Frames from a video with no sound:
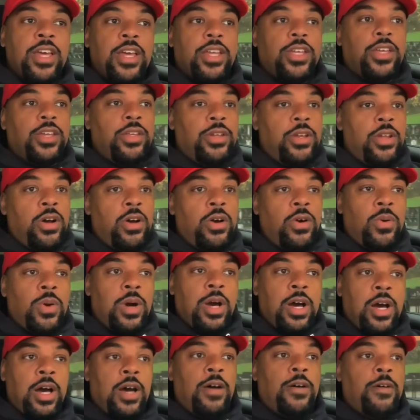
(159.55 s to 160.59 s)
You know,
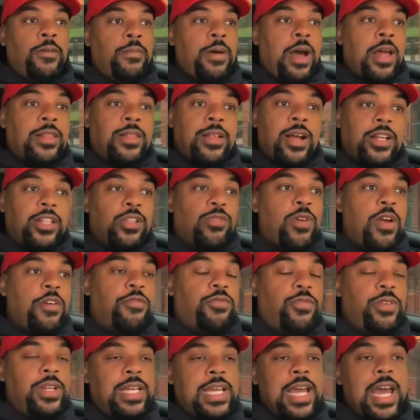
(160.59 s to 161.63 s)
I thought the
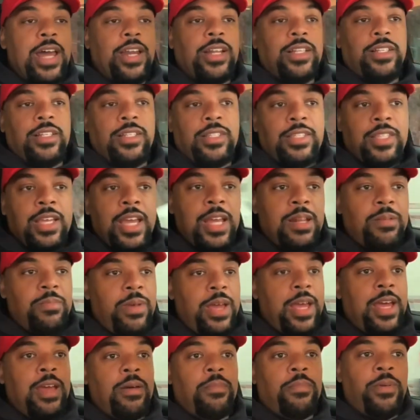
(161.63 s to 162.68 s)
referee counted to 10,
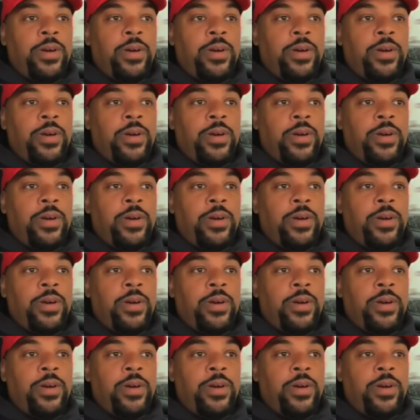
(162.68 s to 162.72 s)
man.